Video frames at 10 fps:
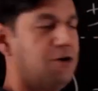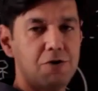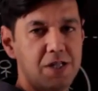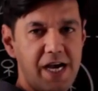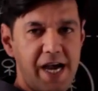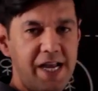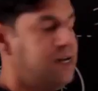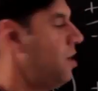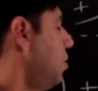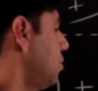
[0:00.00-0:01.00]
we know the
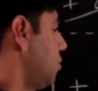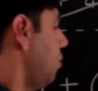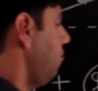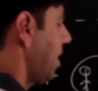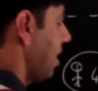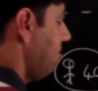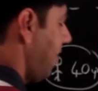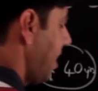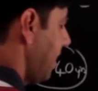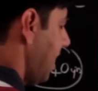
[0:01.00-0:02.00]
n, so we
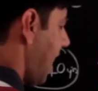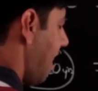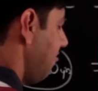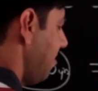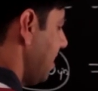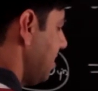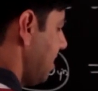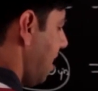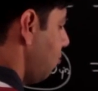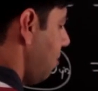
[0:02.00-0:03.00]
can find the
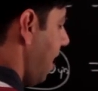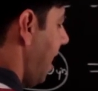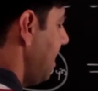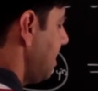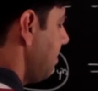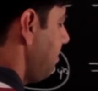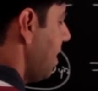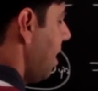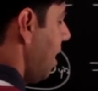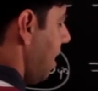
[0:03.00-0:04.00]
average now as
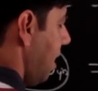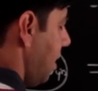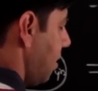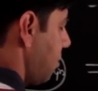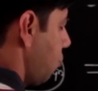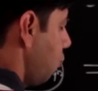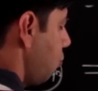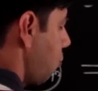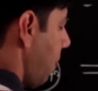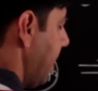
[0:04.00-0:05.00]

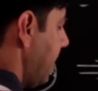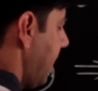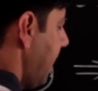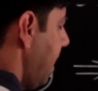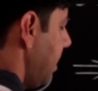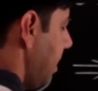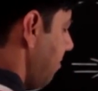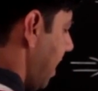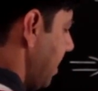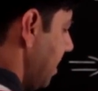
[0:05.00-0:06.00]
220
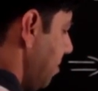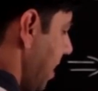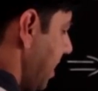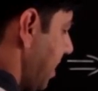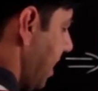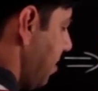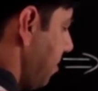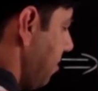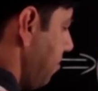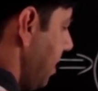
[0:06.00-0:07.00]
divided by
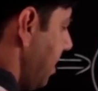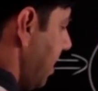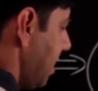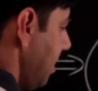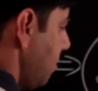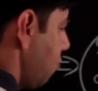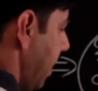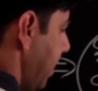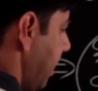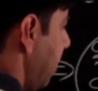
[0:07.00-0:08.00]
10 people, that is
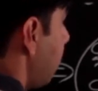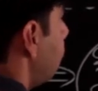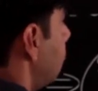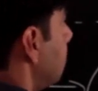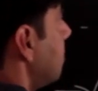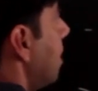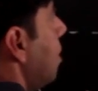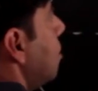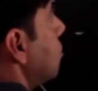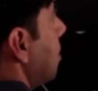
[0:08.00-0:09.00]
22.
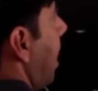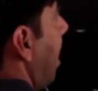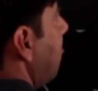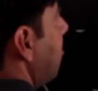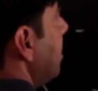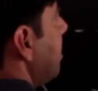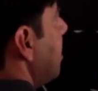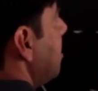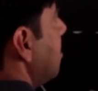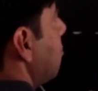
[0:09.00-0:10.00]
So the average
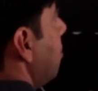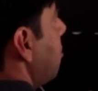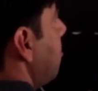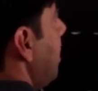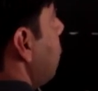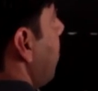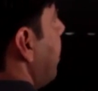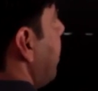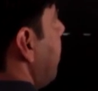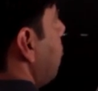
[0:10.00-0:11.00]
age is going to be
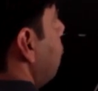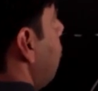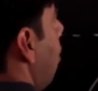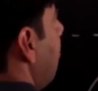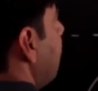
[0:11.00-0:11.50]
22